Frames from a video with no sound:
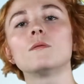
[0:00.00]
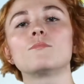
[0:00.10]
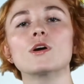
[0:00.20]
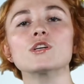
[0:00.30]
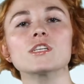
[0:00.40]

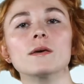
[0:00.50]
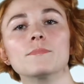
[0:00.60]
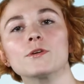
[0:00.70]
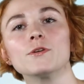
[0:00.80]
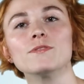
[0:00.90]
Brush
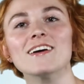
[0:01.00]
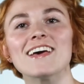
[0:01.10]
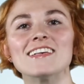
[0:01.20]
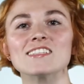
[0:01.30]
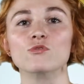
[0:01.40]
shampoo
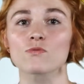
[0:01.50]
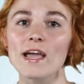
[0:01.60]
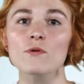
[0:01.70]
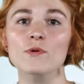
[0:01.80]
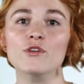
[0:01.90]
is
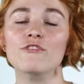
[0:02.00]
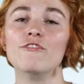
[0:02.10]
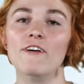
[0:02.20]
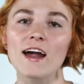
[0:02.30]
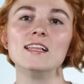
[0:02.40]
great when you
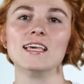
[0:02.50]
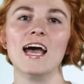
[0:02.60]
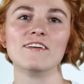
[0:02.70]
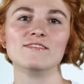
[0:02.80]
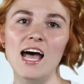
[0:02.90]
finally
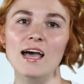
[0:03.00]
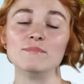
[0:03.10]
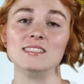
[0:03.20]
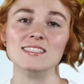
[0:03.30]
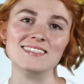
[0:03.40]
have
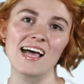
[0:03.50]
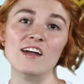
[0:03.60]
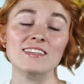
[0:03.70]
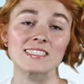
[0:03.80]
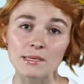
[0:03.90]
time to sit
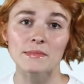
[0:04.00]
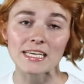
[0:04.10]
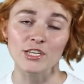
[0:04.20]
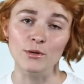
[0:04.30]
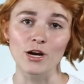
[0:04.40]
down and deep
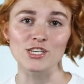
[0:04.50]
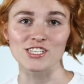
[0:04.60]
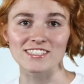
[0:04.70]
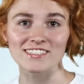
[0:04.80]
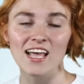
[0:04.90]
clean your
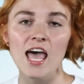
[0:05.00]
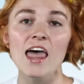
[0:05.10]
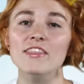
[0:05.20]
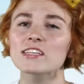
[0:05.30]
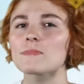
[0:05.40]
brushes.
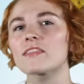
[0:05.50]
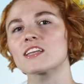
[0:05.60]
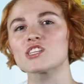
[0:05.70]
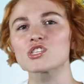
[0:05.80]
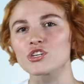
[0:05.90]
This
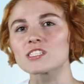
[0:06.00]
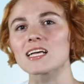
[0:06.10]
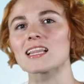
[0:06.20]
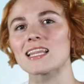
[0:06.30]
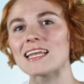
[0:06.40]
method ensures the
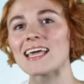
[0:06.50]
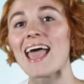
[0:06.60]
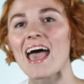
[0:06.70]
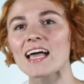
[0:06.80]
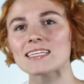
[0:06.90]
cleaning
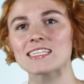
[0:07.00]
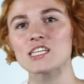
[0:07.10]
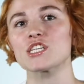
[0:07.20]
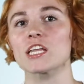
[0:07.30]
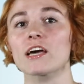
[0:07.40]
and
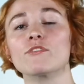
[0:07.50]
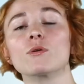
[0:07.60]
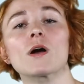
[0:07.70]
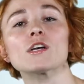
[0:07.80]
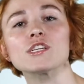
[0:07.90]
conditioning of your
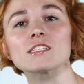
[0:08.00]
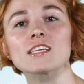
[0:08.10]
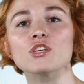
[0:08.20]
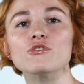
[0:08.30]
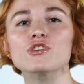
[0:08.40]
brushes,
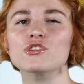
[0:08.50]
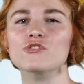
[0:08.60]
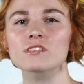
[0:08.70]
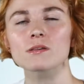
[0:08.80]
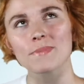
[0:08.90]
and you should do
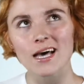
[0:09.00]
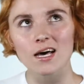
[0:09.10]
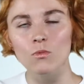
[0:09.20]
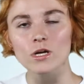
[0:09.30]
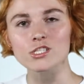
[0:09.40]
this
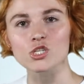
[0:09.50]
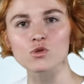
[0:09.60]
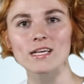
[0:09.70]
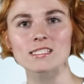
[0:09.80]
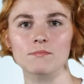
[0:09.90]
about once or
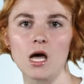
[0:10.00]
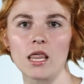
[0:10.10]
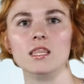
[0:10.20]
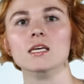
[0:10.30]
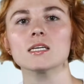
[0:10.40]
twice a
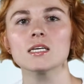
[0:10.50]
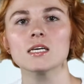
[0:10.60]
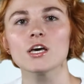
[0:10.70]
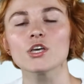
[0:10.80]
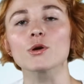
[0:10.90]
month.
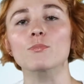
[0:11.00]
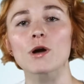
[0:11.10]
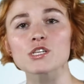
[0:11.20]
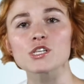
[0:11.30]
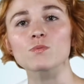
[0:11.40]
Your
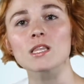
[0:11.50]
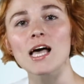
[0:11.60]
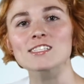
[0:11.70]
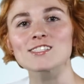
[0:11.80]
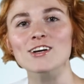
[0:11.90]
brushes will
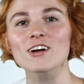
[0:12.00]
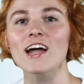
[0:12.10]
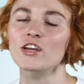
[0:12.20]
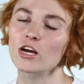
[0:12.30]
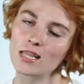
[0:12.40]
last longer
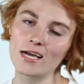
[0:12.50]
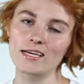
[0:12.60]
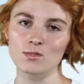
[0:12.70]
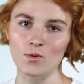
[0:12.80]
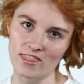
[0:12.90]
and your
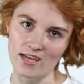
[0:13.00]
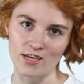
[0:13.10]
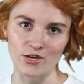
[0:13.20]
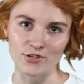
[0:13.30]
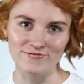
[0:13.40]
clients will thank you.